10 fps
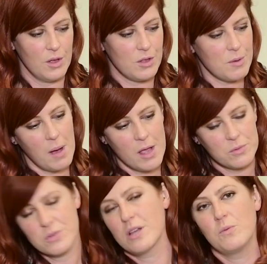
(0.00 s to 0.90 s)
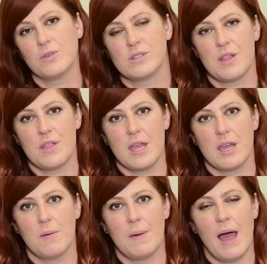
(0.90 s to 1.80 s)
You might also want to
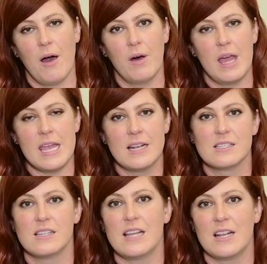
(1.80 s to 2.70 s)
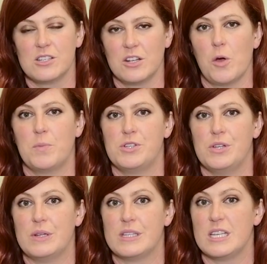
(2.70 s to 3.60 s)
think about incidental
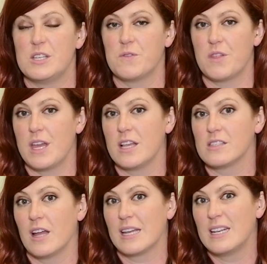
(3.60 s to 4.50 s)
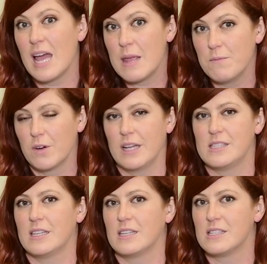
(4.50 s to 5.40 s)
opportunities for things like name
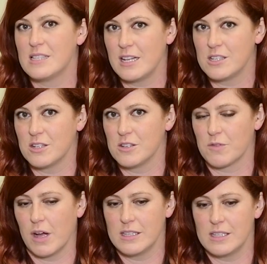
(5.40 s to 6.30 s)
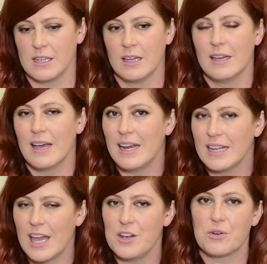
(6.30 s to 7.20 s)
writing and sentence writing. And
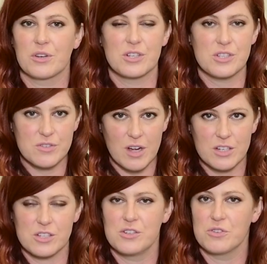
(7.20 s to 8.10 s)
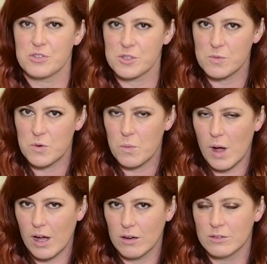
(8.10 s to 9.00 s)
again, your construction, your small
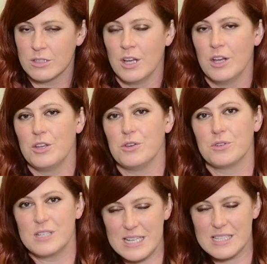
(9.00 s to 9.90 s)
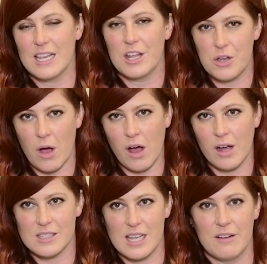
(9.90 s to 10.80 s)
world, your DT and your
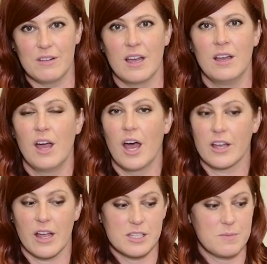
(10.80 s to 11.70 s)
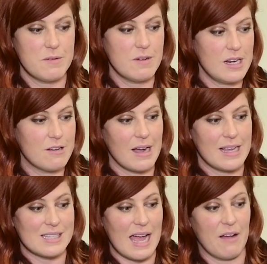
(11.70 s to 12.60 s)
art area are going to be really
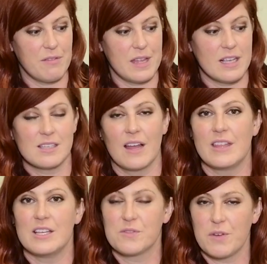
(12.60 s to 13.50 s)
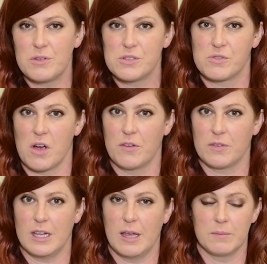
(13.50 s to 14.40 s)
great to have things like these photograph
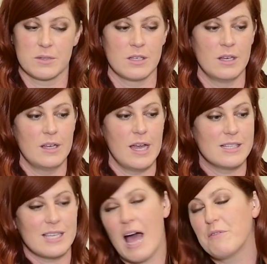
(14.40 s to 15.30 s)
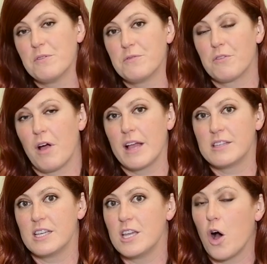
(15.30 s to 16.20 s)
clips and to have a
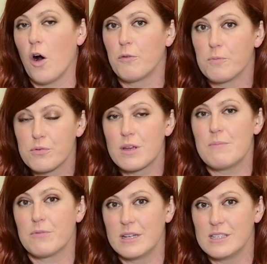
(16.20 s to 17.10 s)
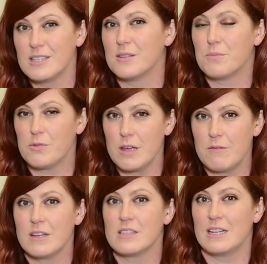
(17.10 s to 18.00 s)
variety of pre-printed and
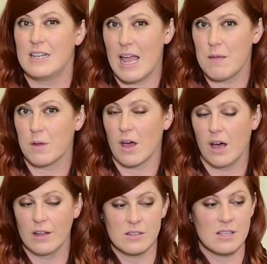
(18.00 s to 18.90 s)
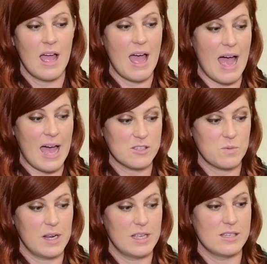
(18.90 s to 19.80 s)
pre-written name cards, as
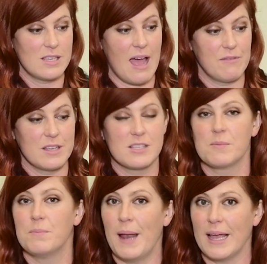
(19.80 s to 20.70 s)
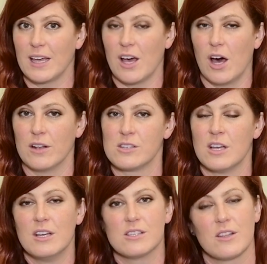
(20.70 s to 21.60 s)
well as having some blank cards,
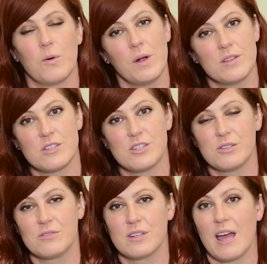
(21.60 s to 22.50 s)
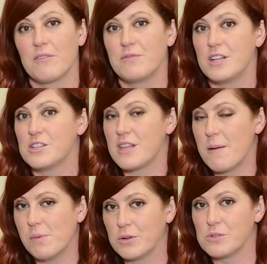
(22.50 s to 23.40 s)
so that once the children have finished their
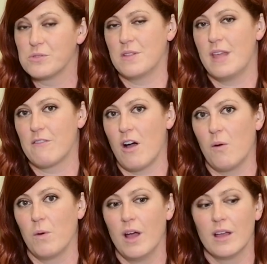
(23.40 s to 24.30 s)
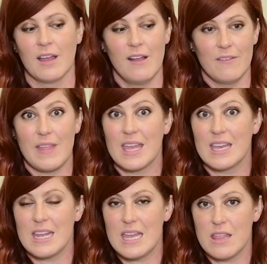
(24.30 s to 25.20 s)
models and their artwork, they
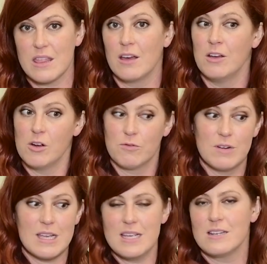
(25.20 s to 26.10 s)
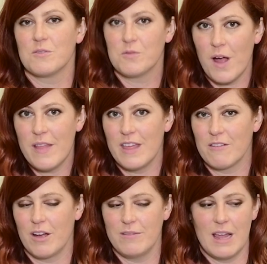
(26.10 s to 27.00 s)
can either read and find
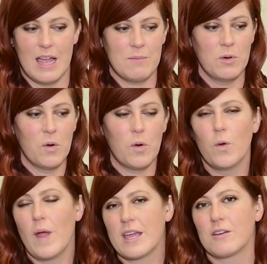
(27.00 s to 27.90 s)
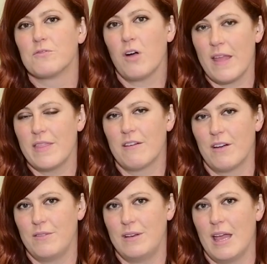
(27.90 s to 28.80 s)
their own name or they can write their
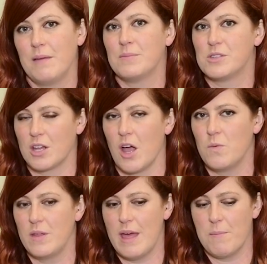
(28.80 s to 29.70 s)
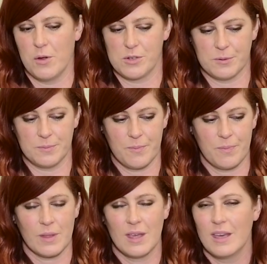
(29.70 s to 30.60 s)
own name to go with their model.
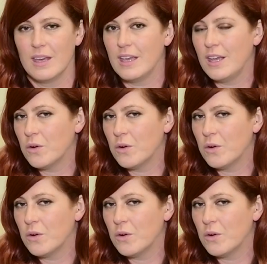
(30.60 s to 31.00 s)
In